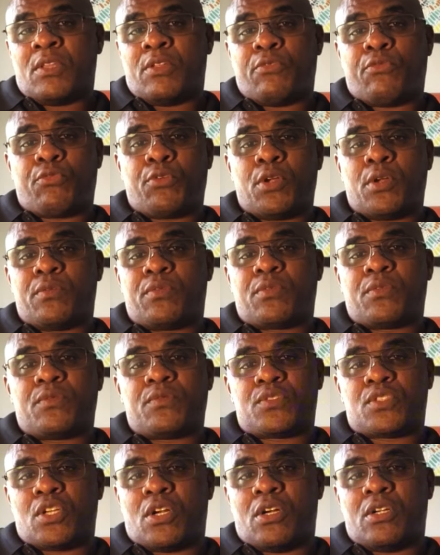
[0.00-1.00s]
free
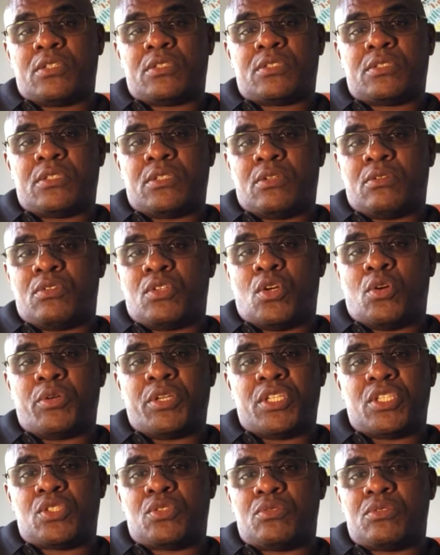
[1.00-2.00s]
of charge, you know, no
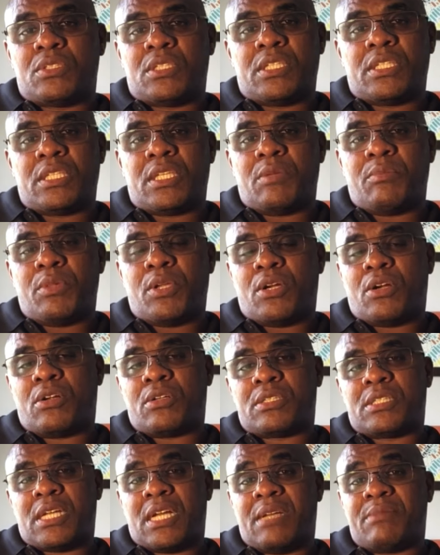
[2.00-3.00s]
issues, didn't give me a
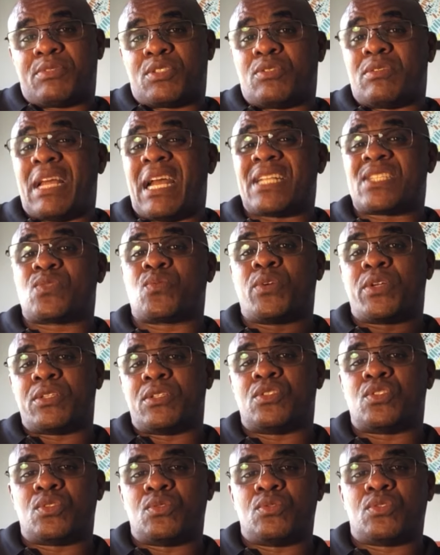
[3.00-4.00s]
hard time. So that's where
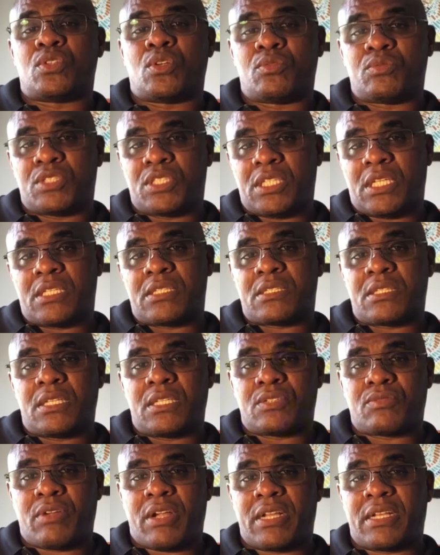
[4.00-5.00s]
the two-tone GS
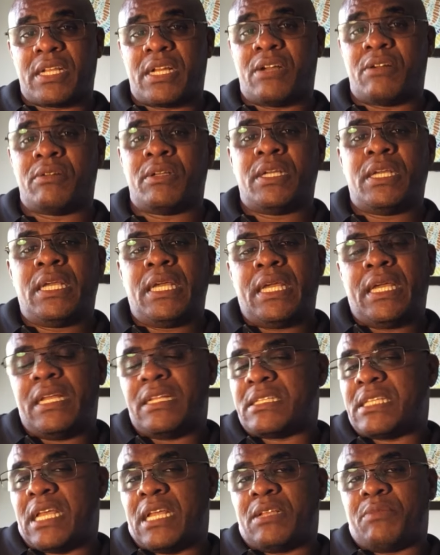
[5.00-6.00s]
is right now.
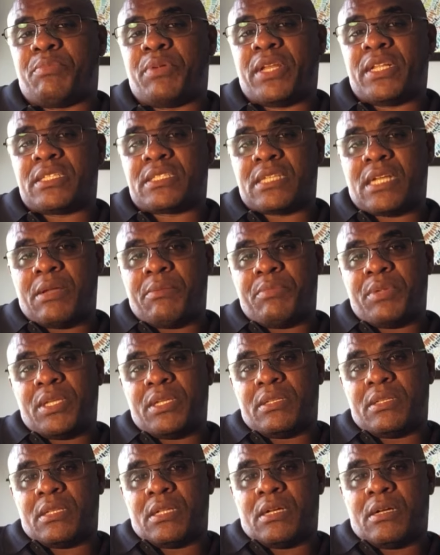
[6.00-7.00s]
It's at the paint shop
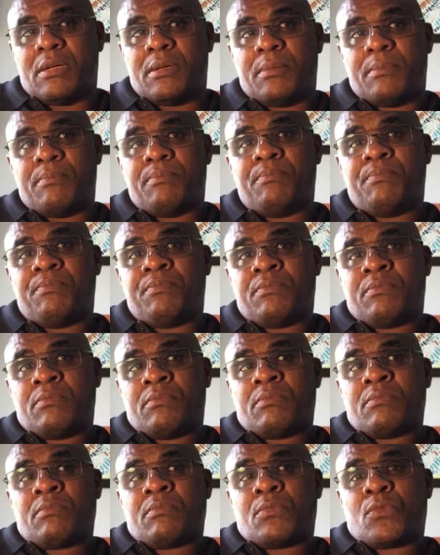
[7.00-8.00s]
being
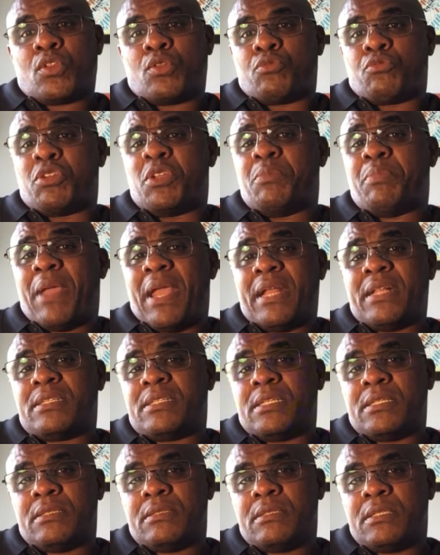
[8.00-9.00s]

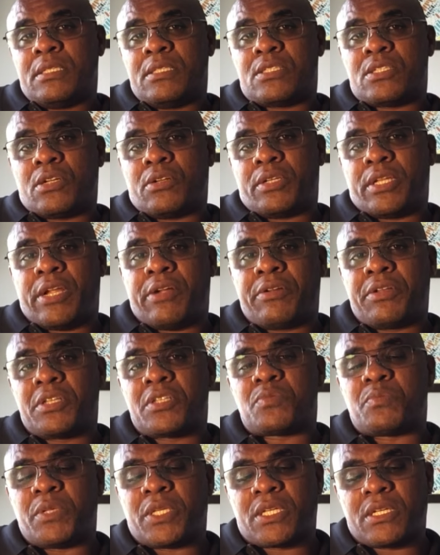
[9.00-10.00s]
repainted in certain
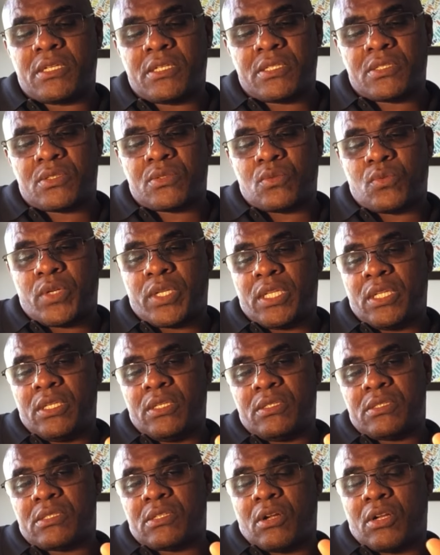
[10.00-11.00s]
areas, because when he
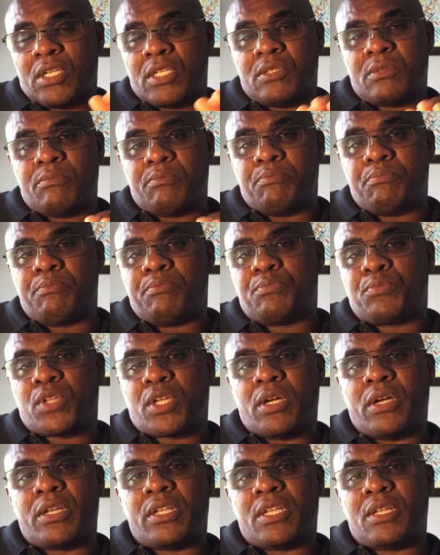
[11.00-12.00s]
started
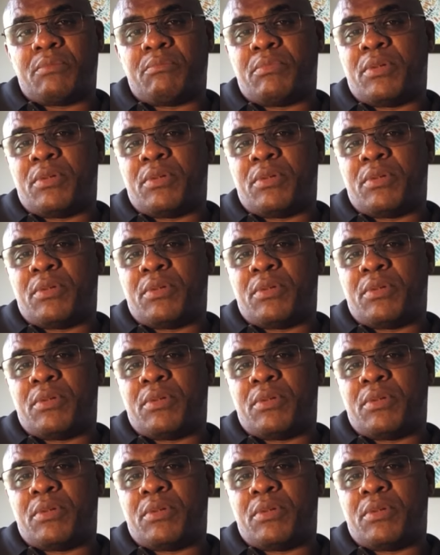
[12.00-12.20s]
cutting and